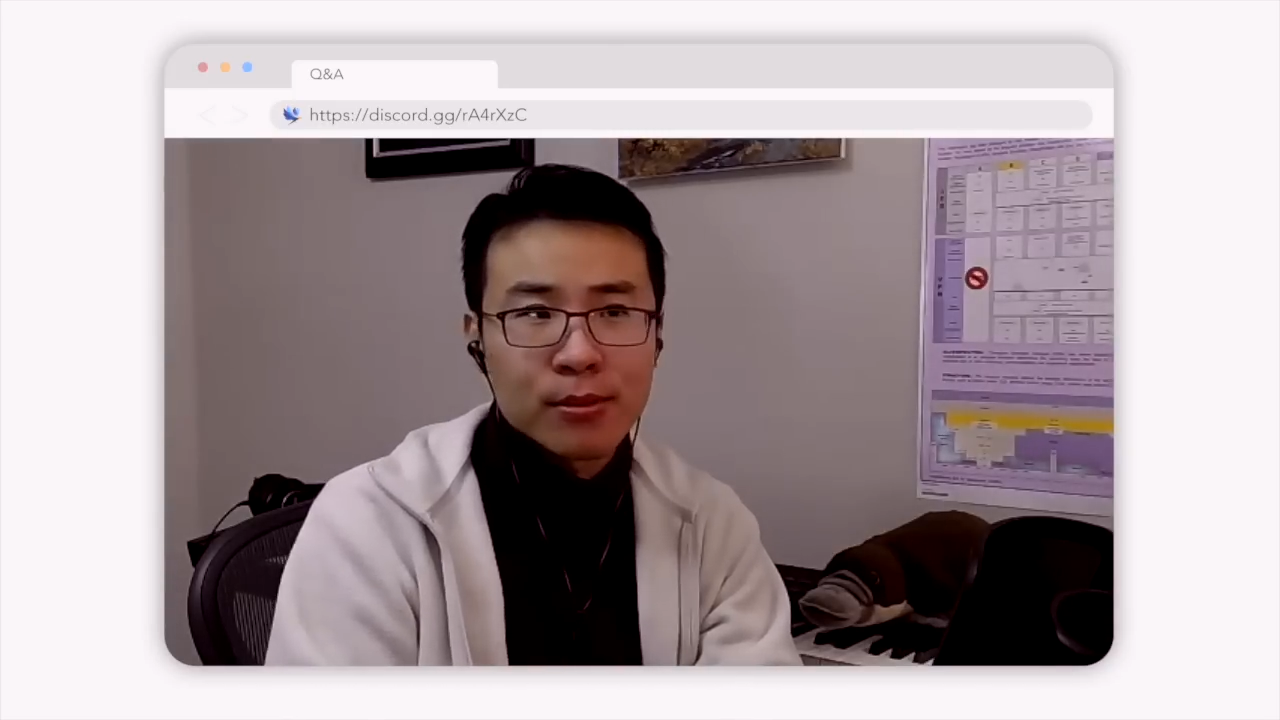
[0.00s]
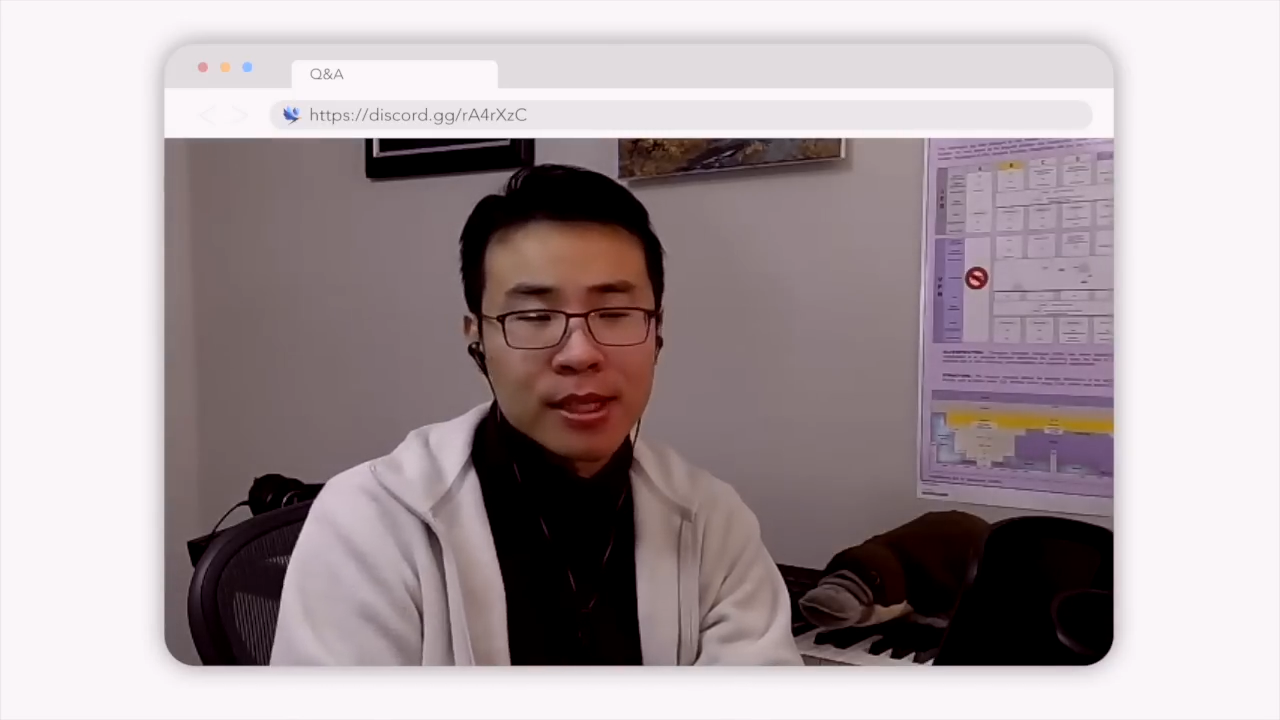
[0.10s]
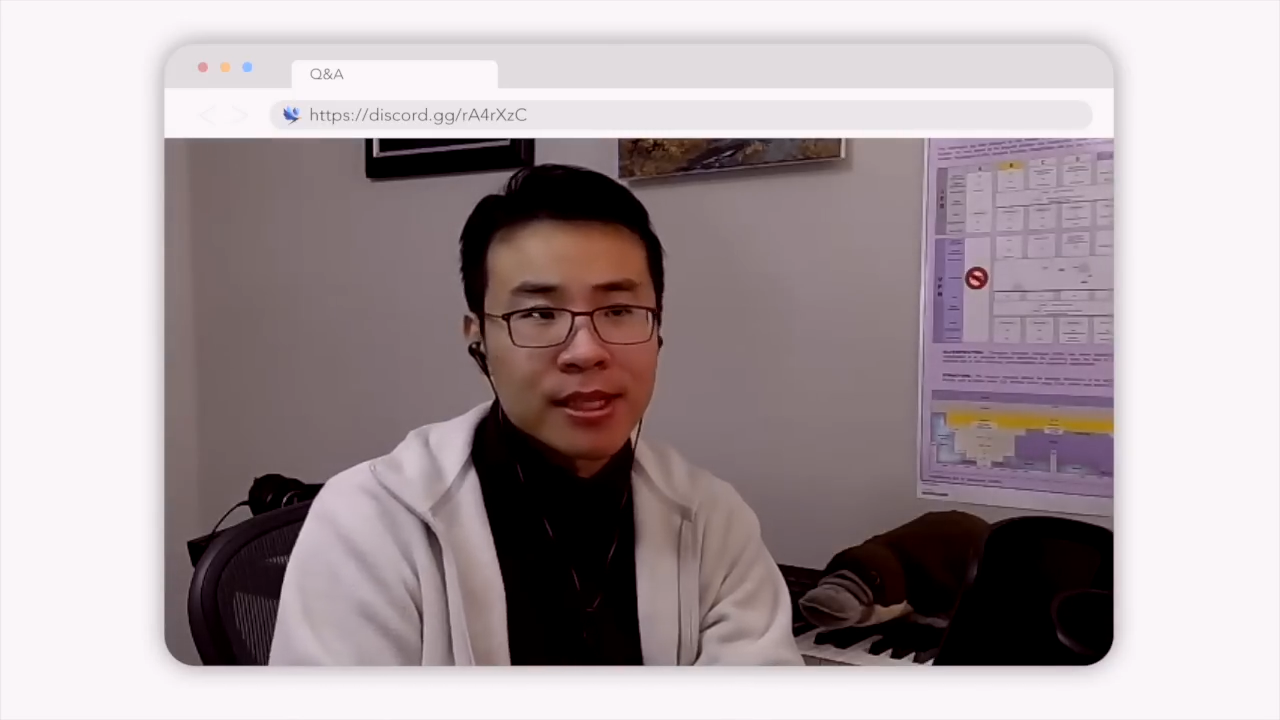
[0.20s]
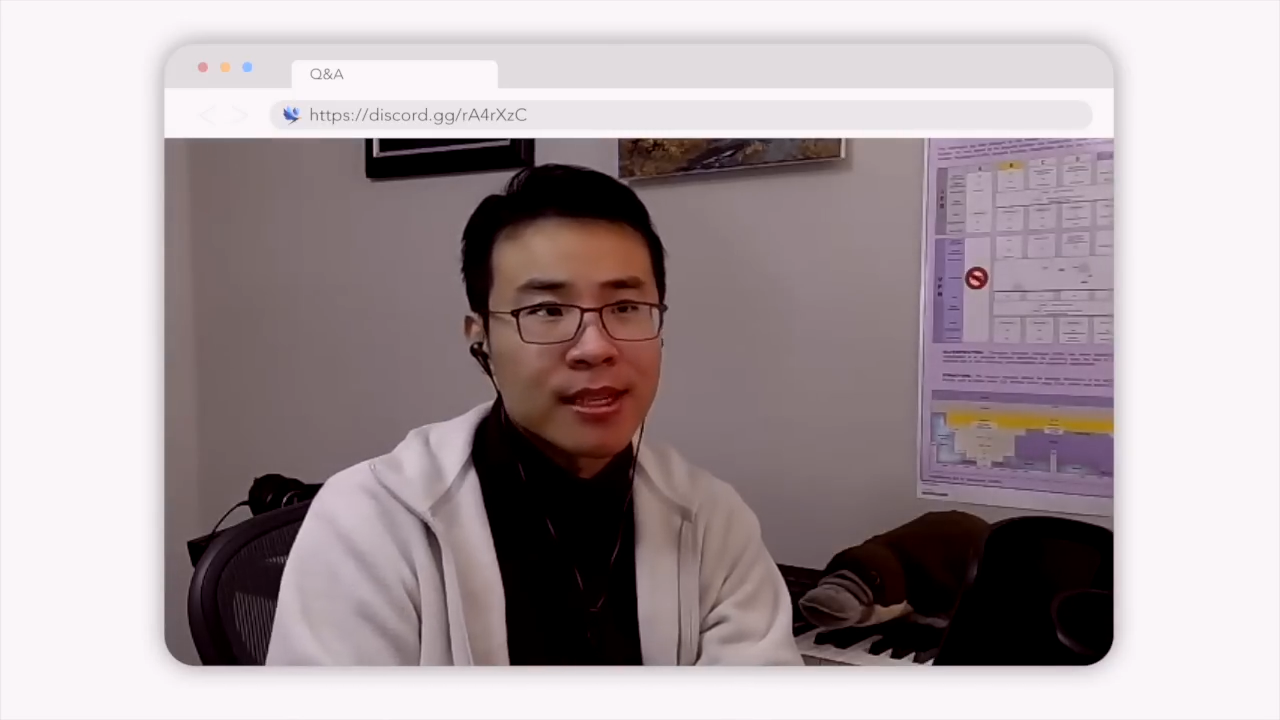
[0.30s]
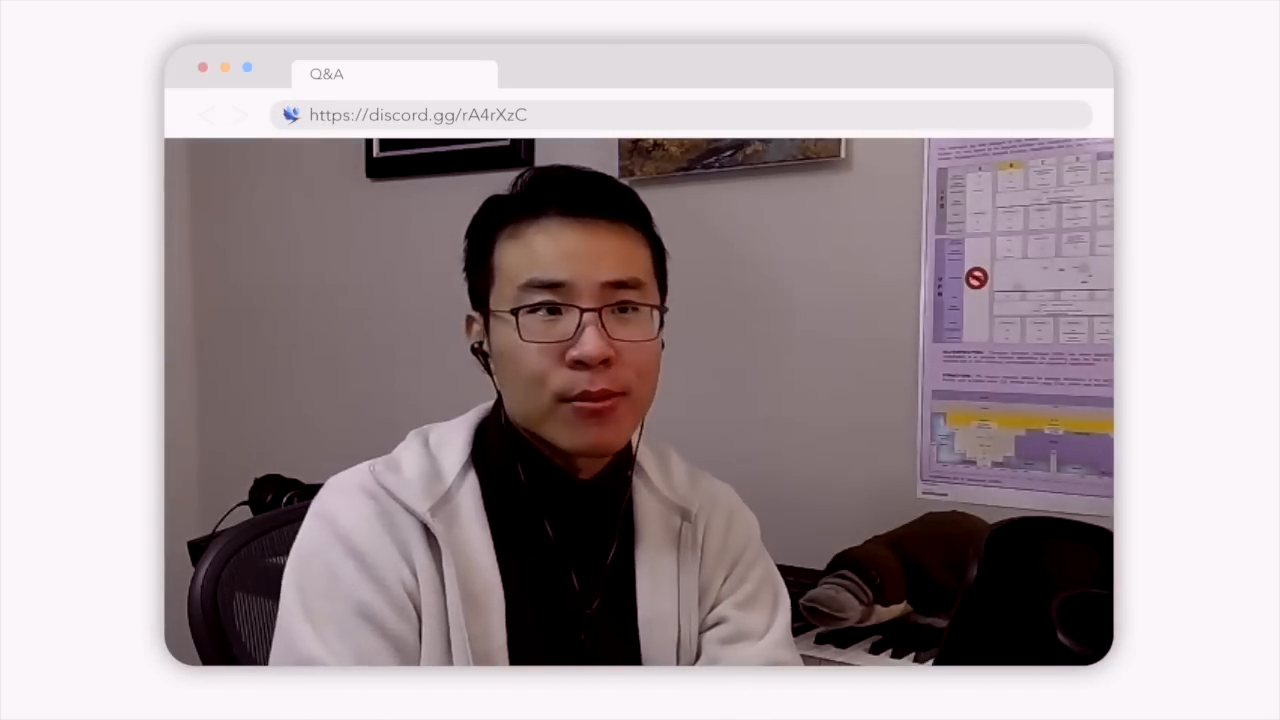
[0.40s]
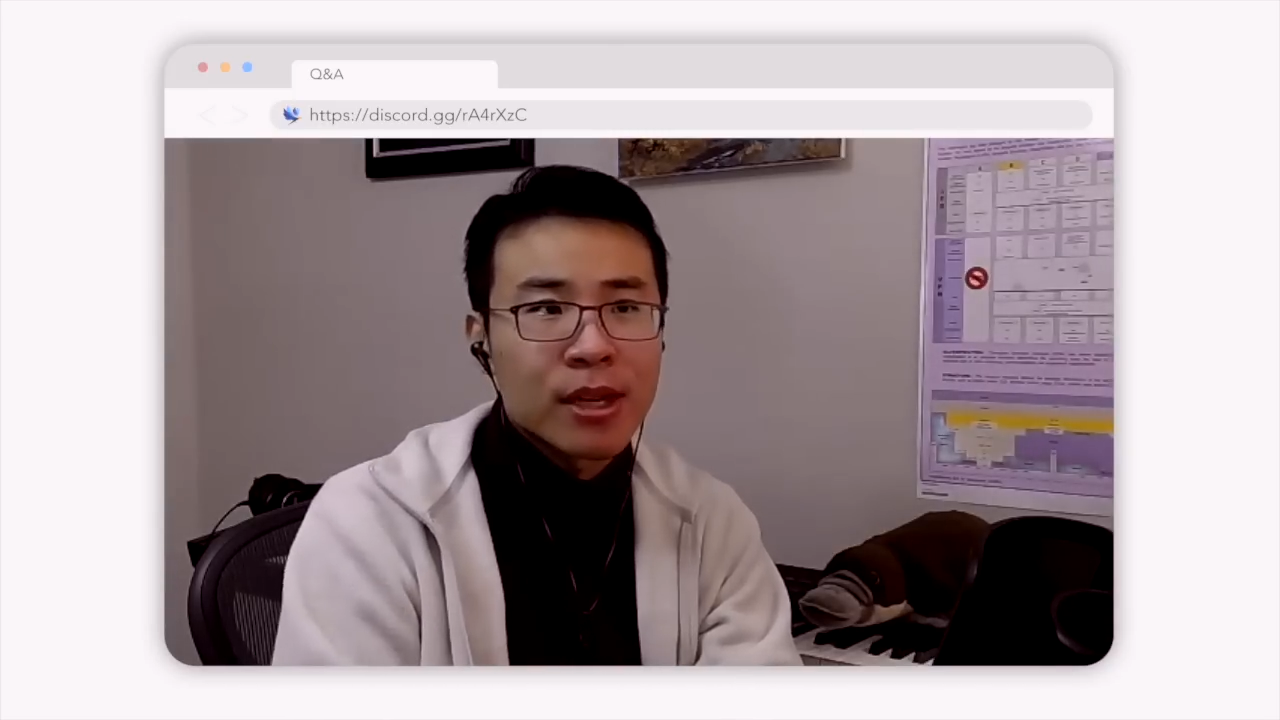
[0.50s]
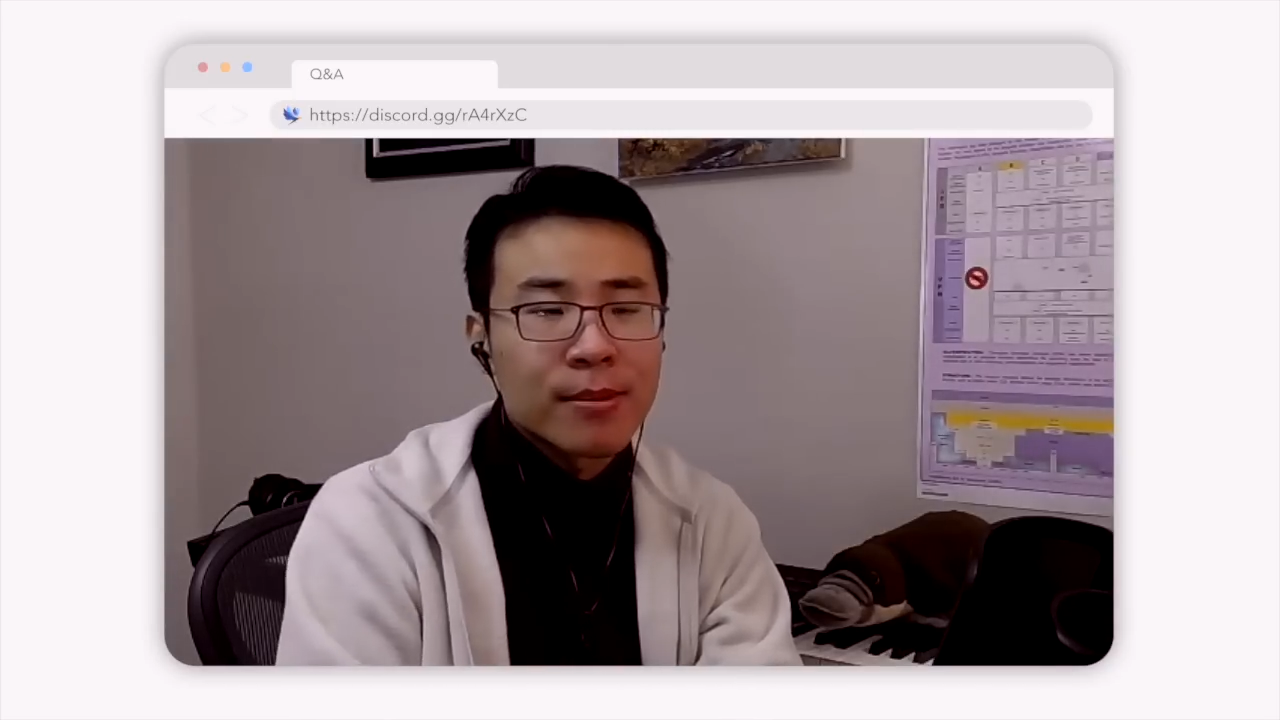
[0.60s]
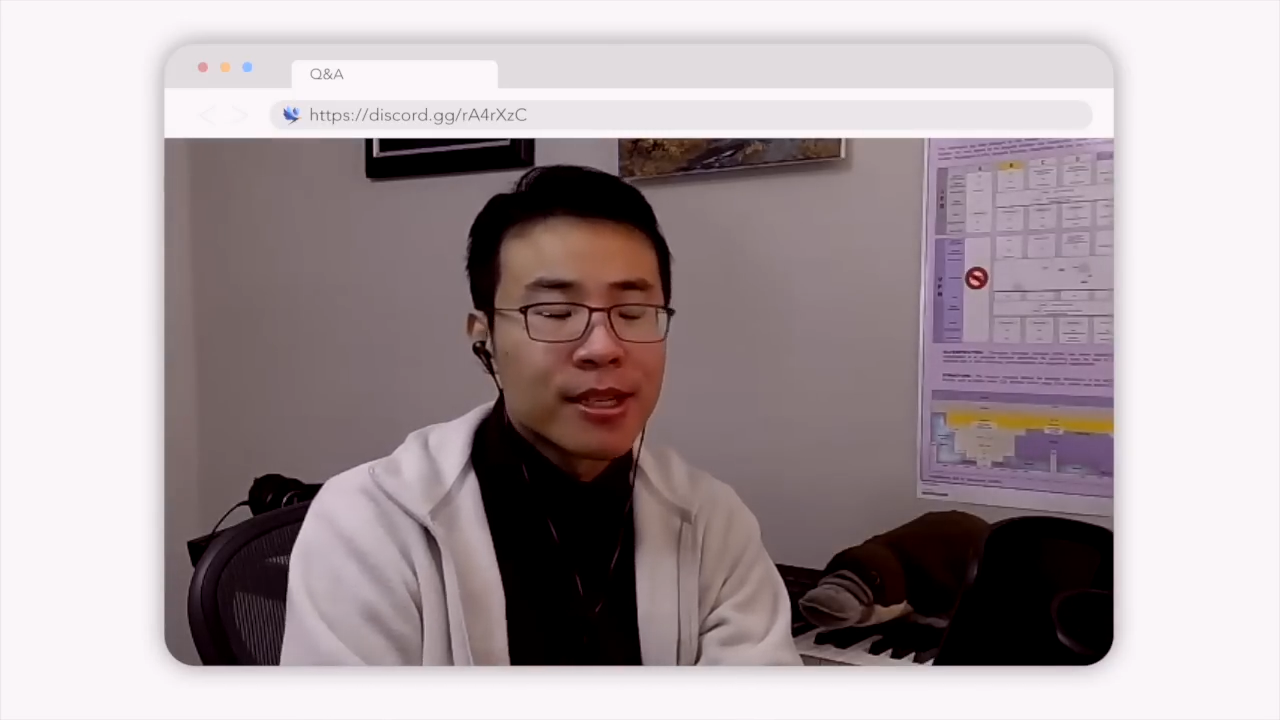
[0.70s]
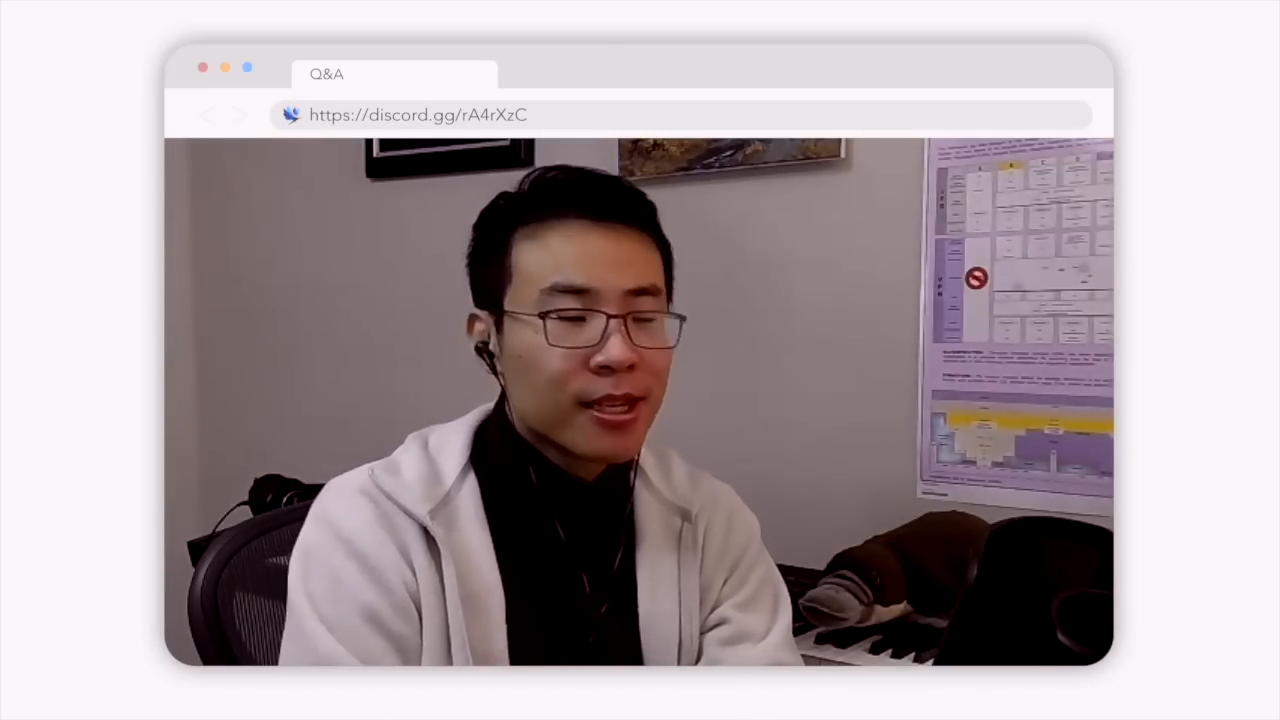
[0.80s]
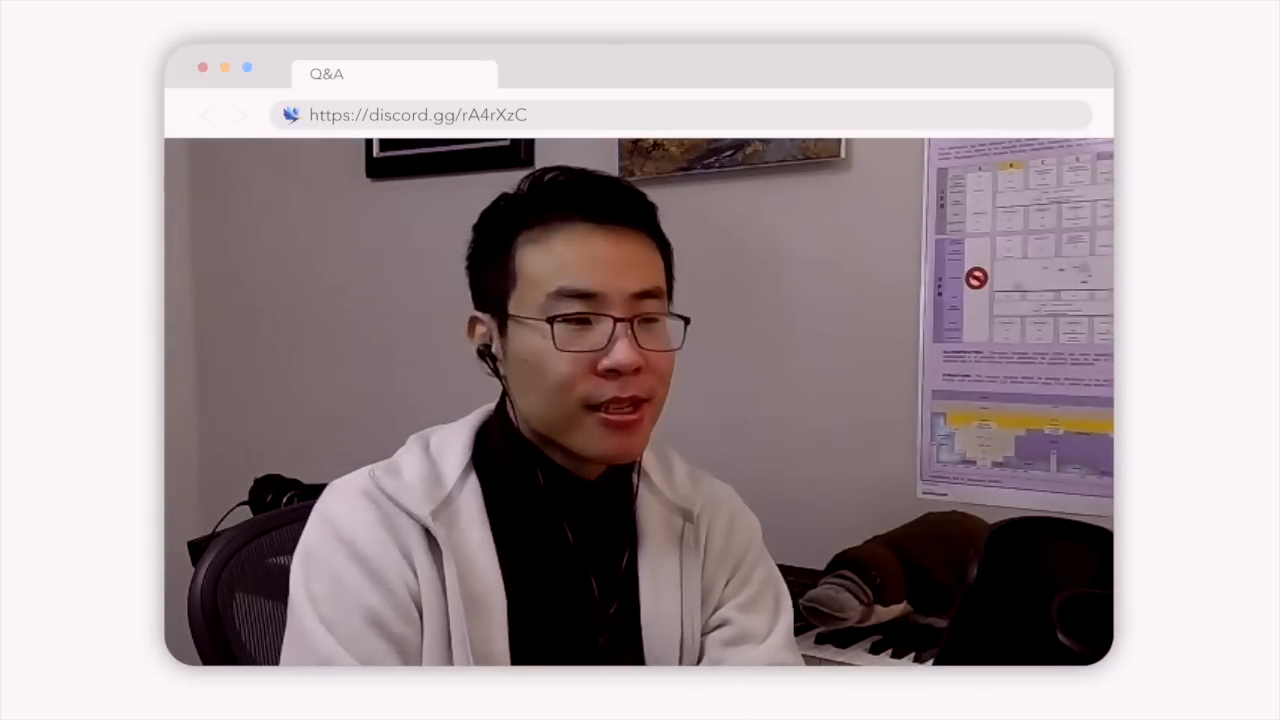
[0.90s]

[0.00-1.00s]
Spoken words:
Roxanne and Rob,